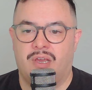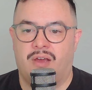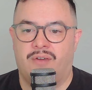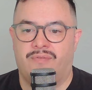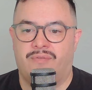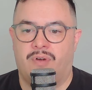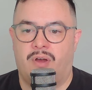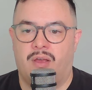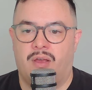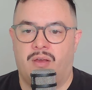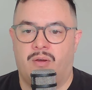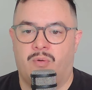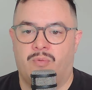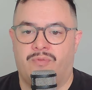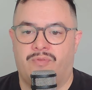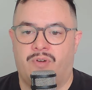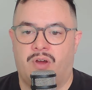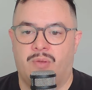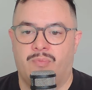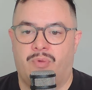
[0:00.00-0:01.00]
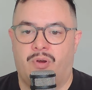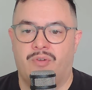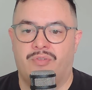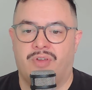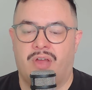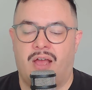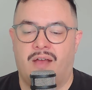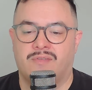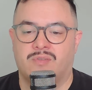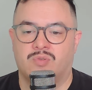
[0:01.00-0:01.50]
I find both
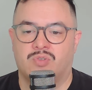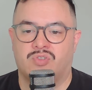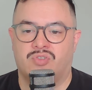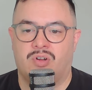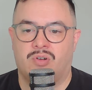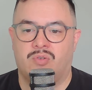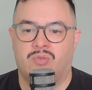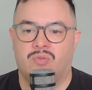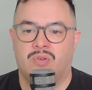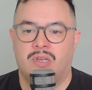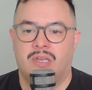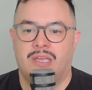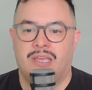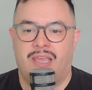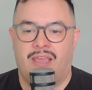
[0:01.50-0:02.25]
halves will struggle